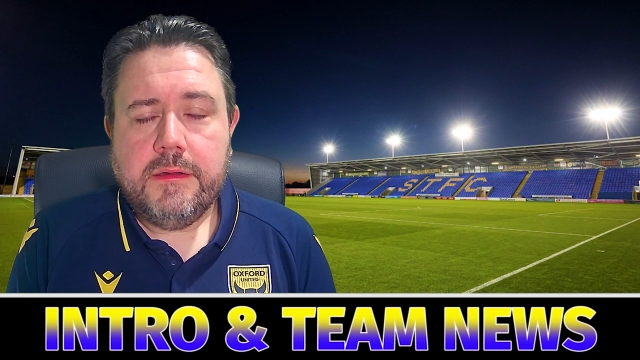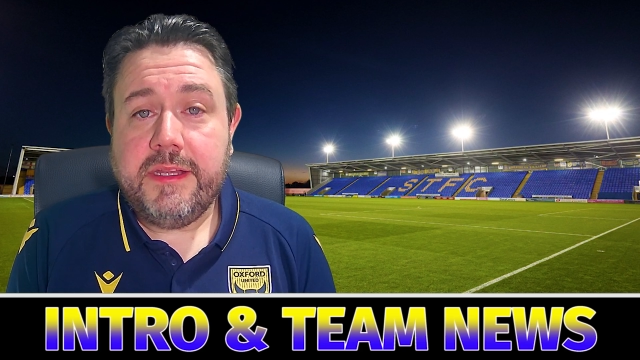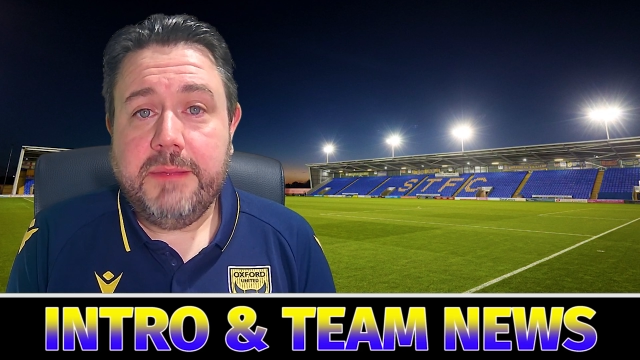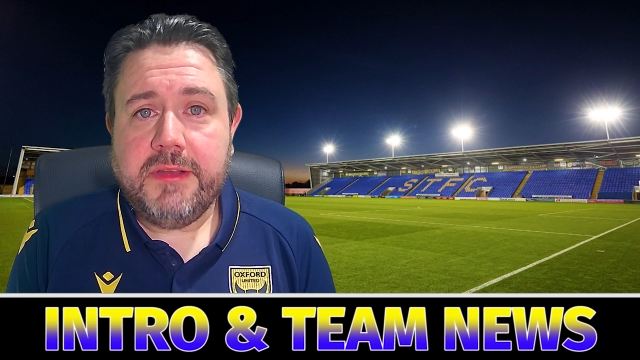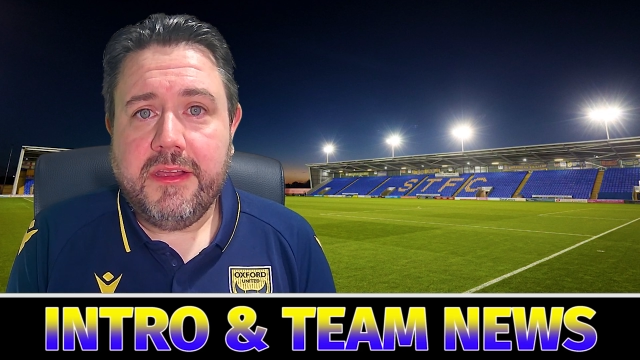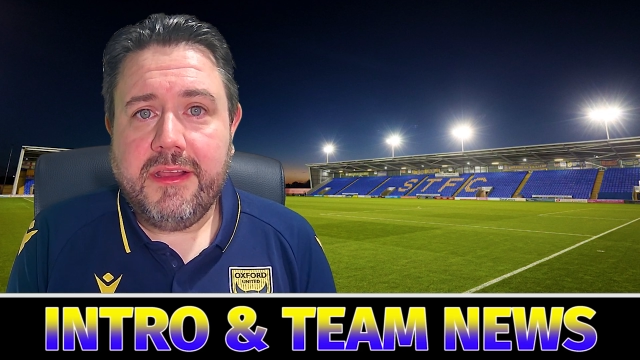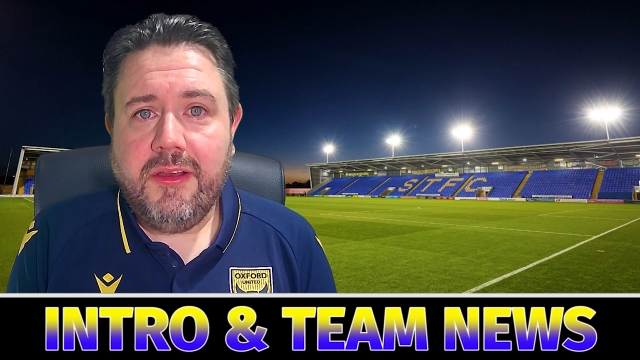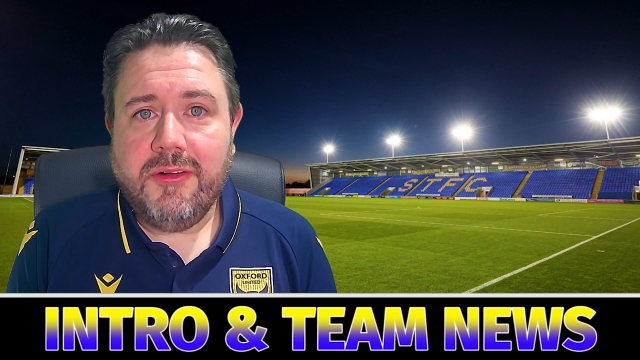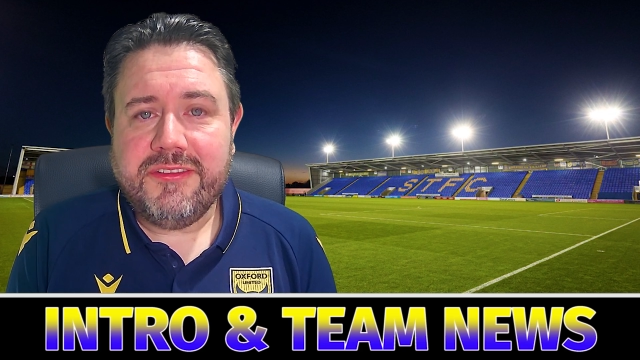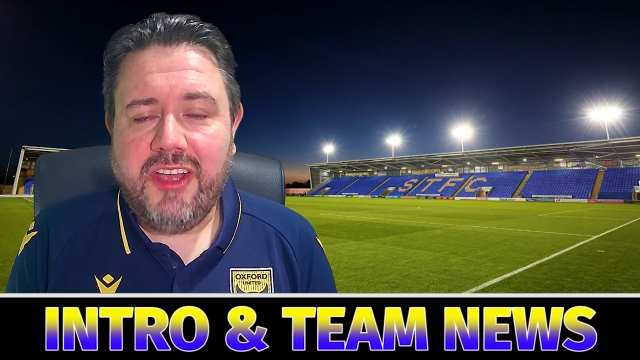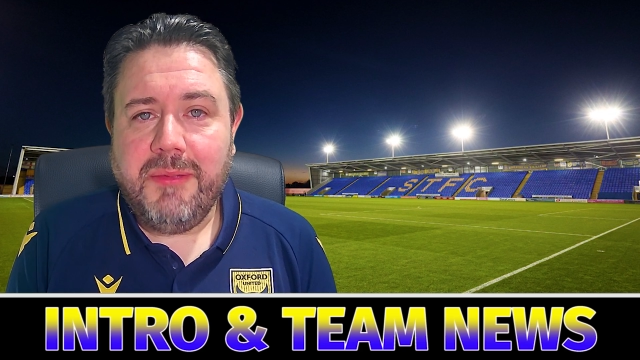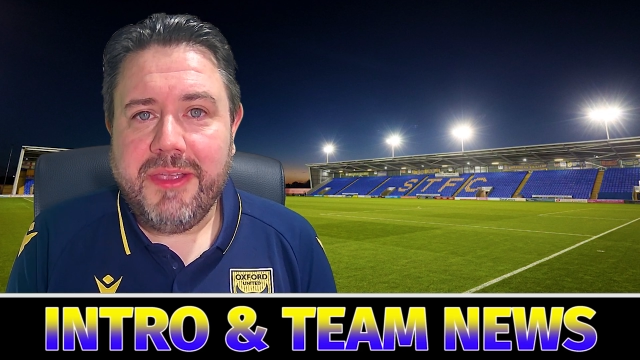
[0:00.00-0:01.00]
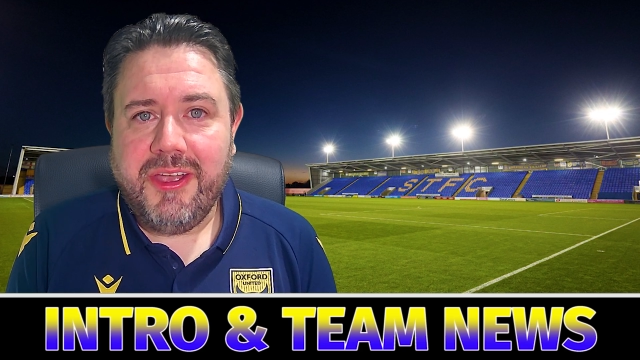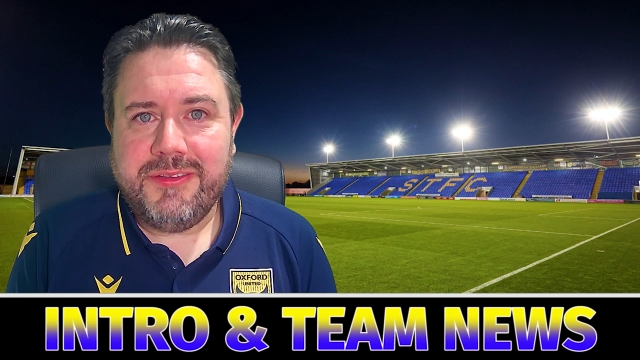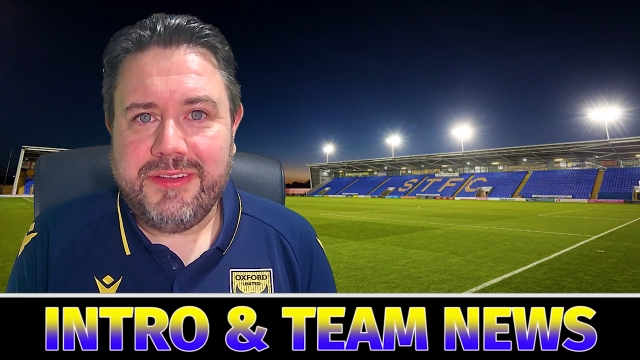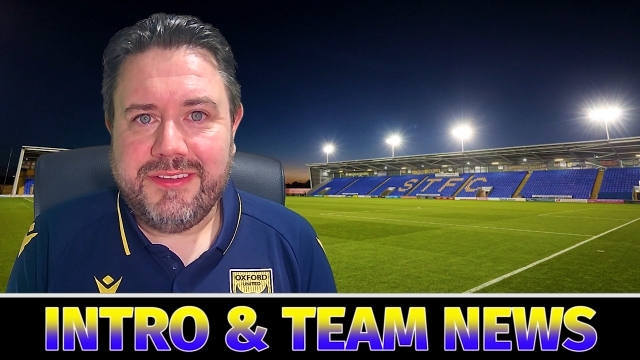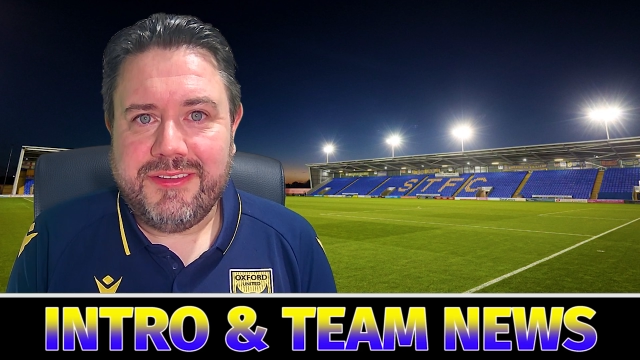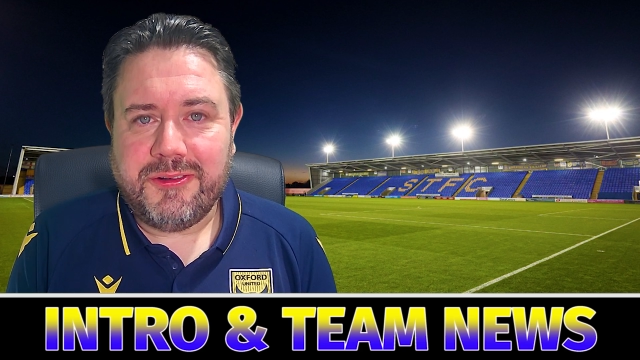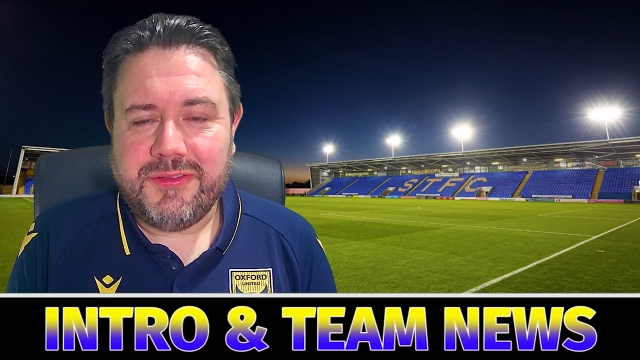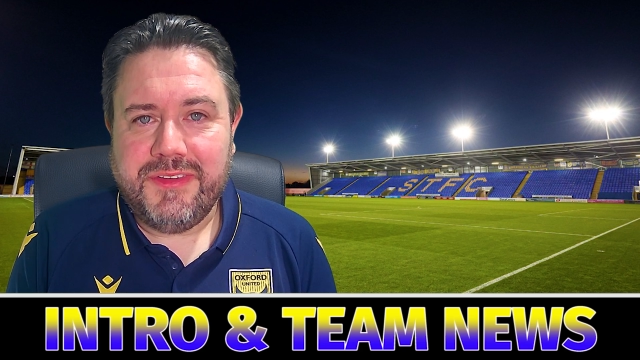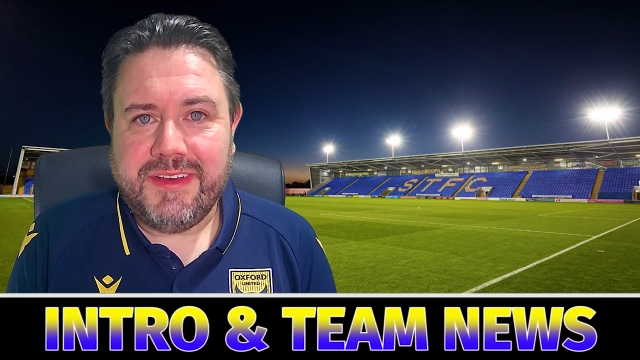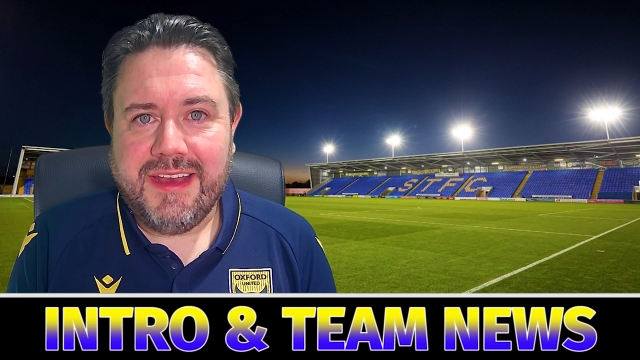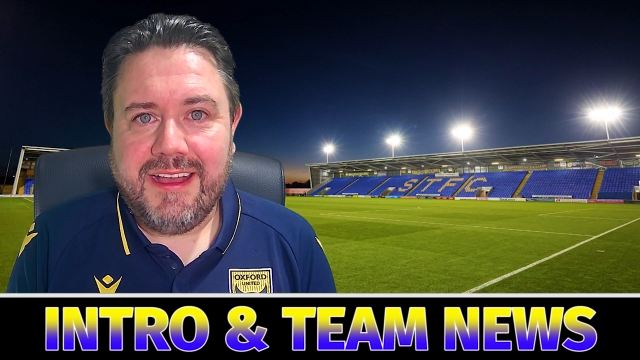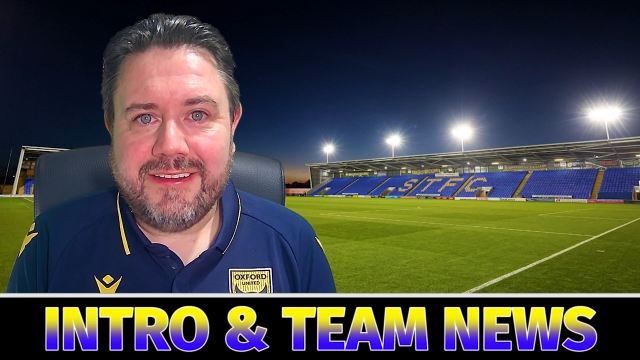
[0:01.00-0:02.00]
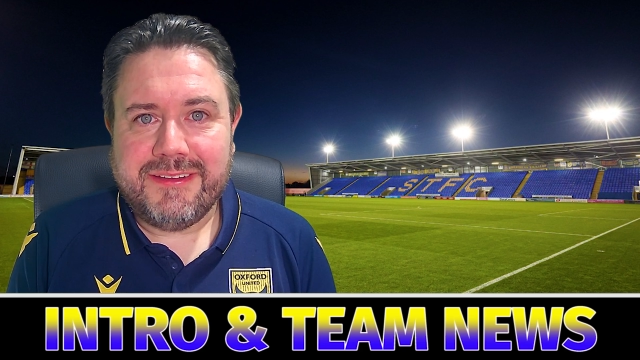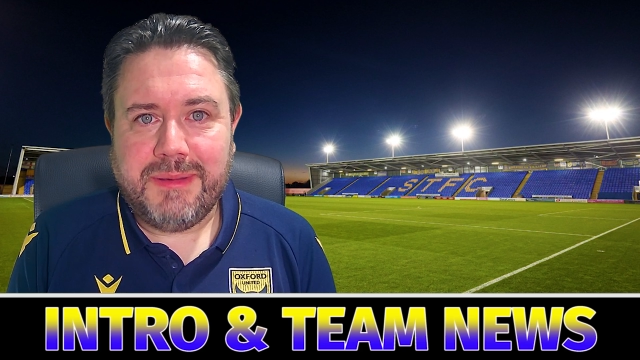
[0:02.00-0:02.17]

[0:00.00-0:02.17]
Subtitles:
It seems like a long time ago since Oxford last